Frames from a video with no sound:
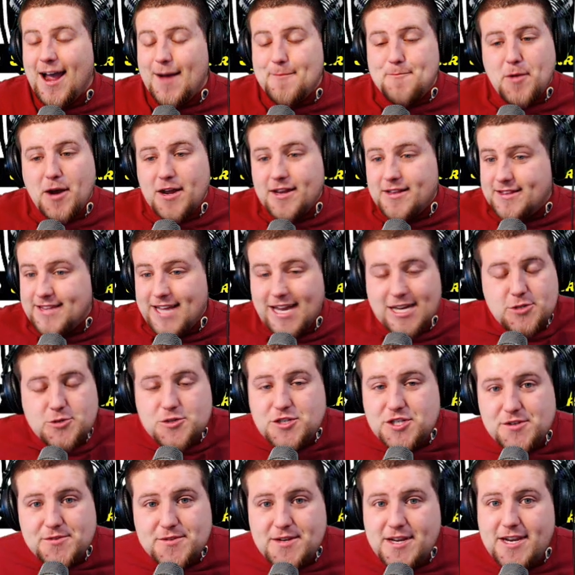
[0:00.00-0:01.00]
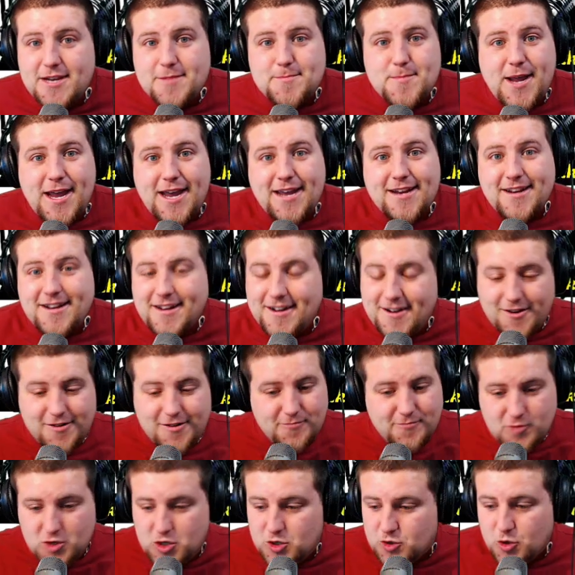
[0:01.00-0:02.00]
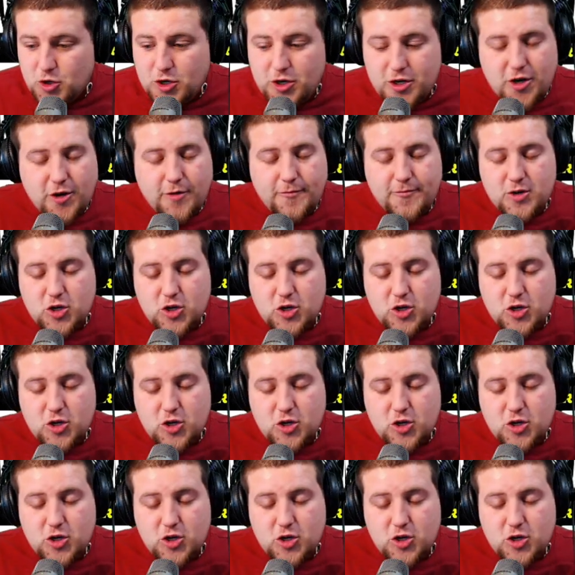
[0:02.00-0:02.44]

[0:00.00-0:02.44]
But that's what you need, man. Good